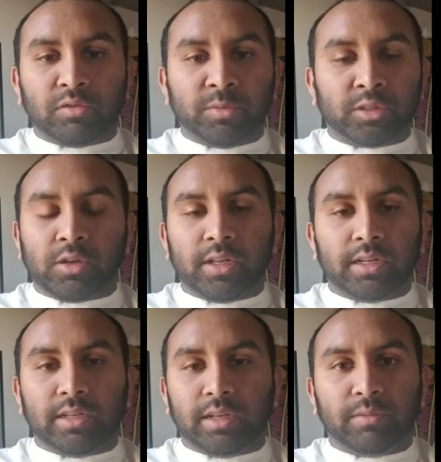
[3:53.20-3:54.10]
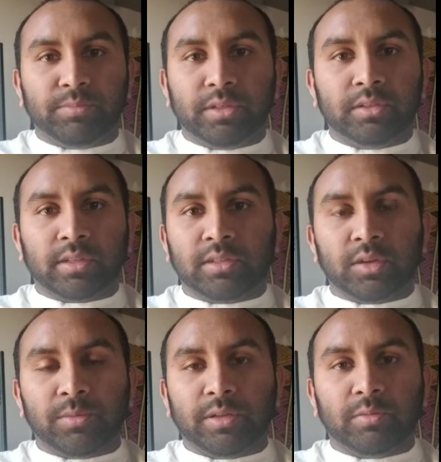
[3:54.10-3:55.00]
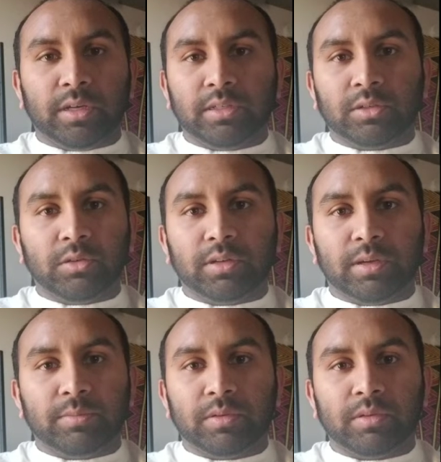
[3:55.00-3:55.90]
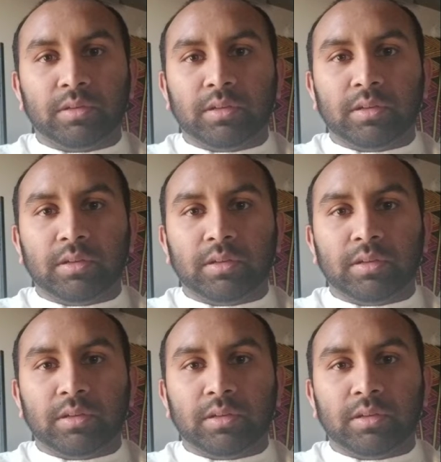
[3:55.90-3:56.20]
was mistreated and abused in so many ways growing up